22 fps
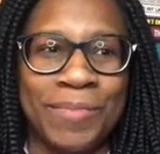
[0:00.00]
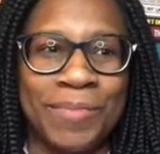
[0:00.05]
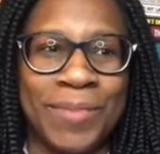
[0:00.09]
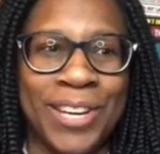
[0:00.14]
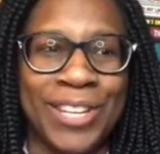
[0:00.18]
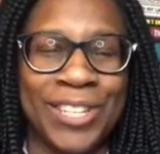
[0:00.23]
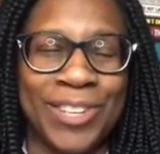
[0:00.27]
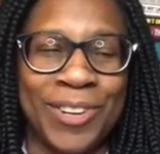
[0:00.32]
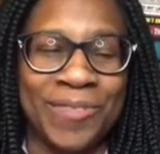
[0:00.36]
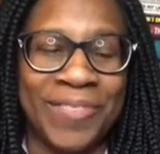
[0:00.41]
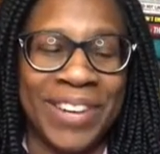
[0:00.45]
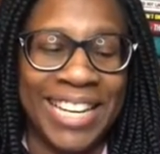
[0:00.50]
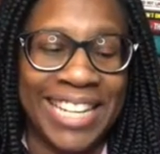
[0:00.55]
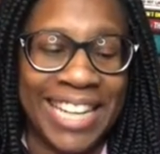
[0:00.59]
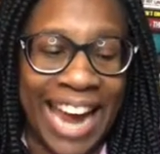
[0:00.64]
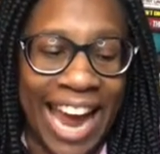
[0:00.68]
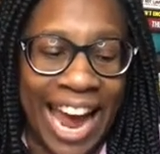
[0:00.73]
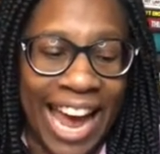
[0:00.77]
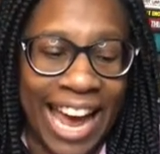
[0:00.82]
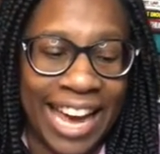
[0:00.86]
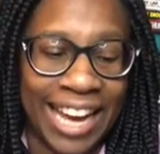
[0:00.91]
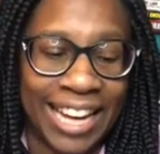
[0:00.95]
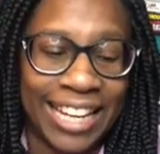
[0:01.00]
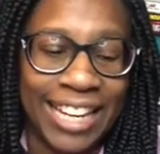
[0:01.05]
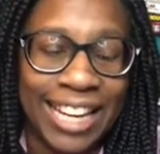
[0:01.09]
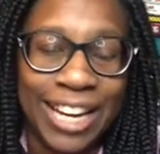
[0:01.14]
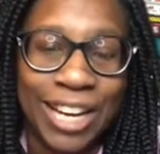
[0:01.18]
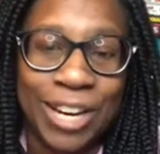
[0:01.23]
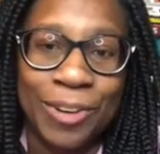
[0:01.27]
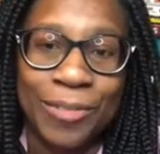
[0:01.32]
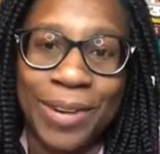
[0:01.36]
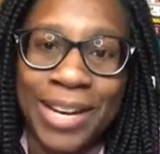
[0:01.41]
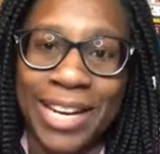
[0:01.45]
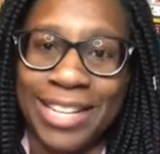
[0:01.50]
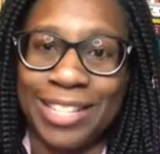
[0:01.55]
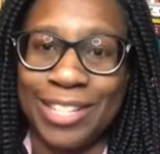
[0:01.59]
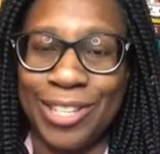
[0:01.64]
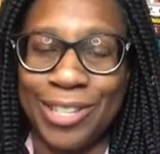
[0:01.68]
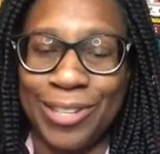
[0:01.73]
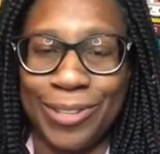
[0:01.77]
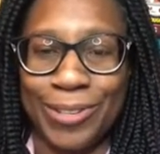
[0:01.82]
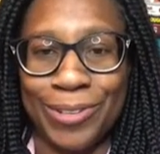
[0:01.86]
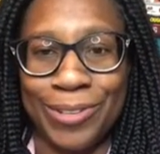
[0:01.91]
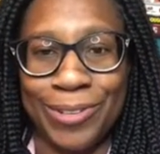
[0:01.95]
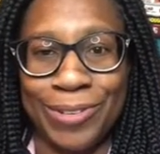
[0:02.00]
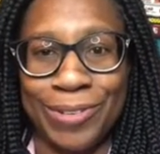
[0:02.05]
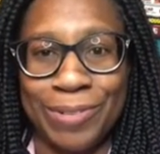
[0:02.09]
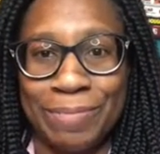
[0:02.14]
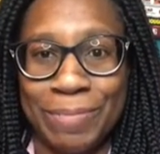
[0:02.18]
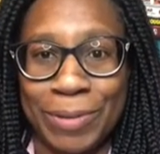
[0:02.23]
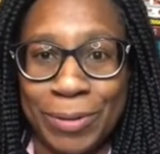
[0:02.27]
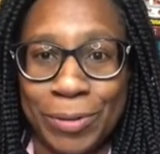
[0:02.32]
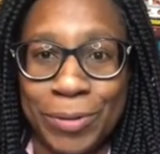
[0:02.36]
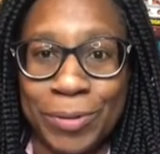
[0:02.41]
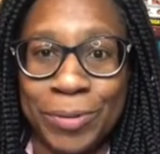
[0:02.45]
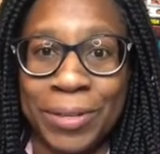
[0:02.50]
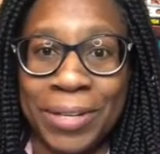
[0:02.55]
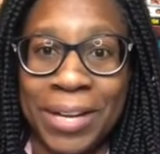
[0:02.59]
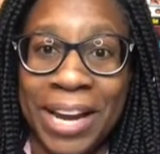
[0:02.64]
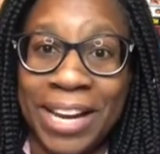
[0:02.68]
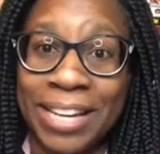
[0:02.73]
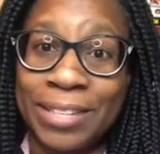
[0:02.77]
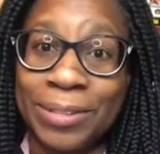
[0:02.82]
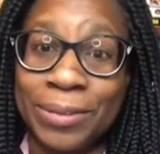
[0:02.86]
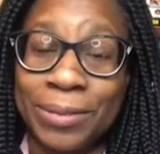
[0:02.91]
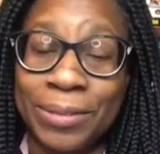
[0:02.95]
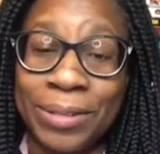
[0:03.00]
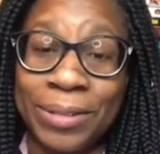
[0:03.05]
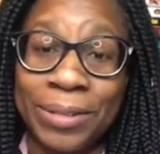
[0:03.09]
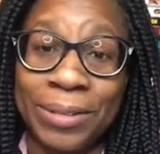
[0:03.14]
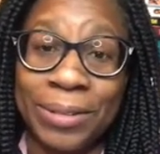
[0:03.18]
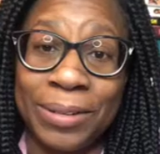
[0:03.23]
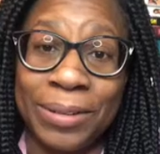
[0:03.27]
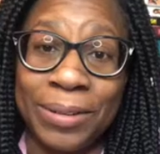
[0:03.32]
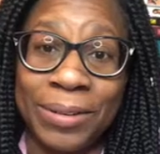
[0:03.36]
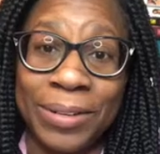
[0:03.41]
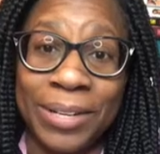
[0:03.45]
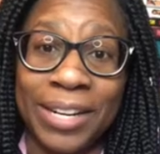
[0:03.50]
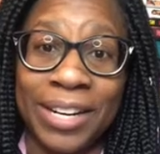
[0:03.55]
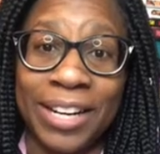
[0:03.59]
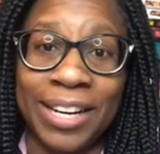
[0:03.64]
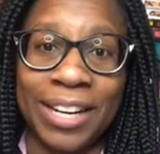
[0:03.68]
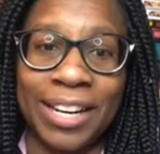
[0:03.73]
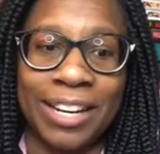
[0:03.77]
So my dad went to middle school and high school in New York.